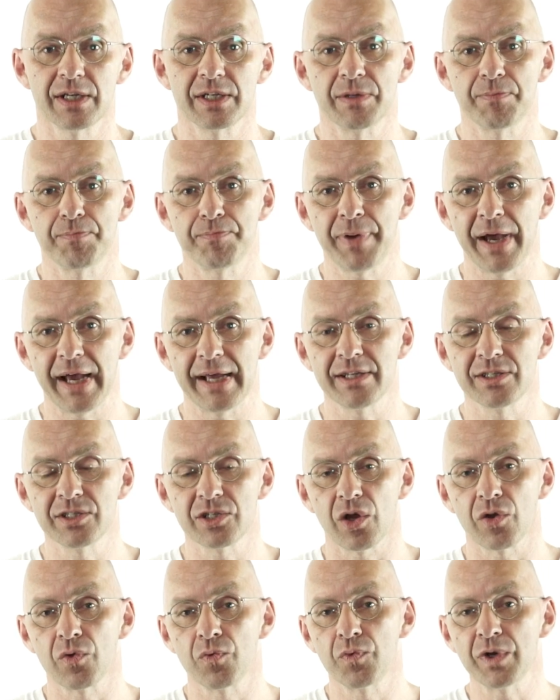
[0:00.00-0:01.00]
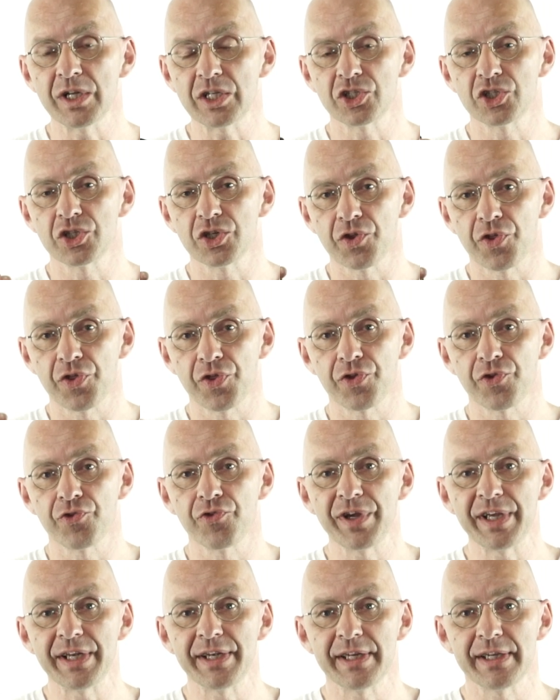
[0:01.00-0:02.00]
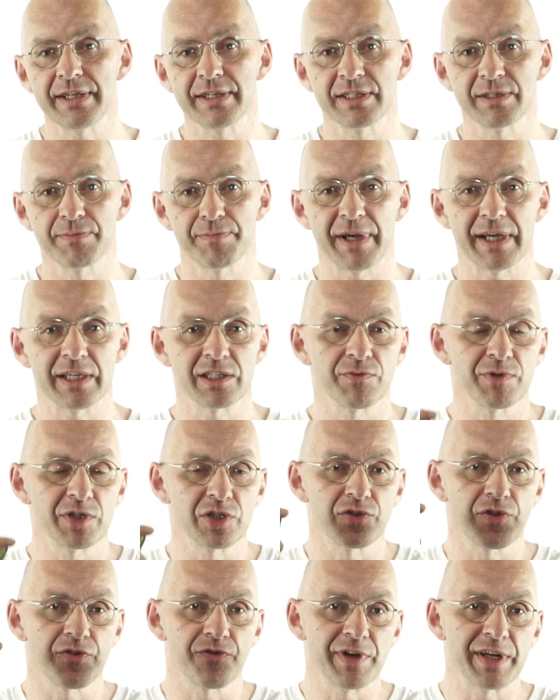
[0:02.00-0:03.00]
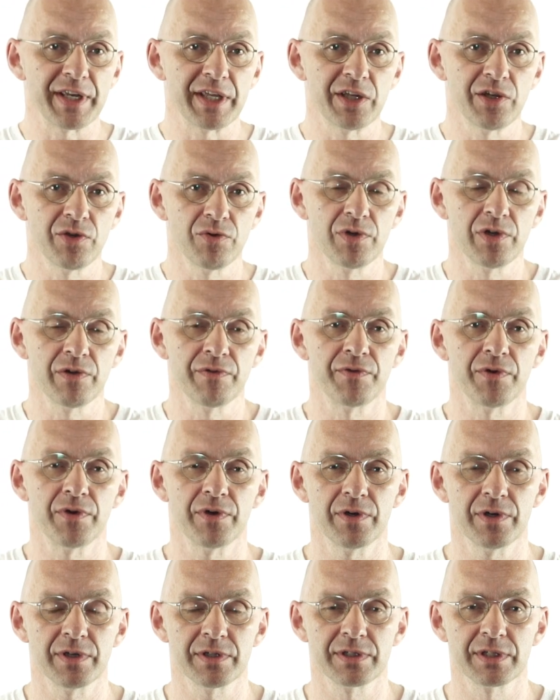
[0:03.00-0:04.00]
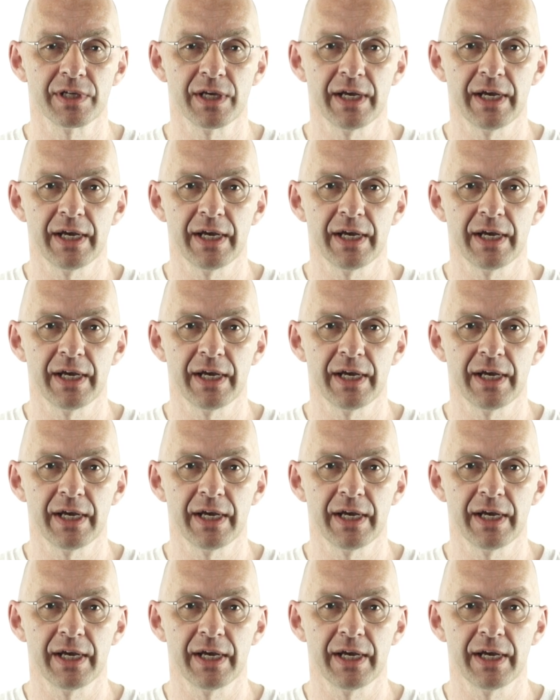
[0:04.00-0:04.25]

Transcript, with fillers: depends on which 3D space, which 3D universe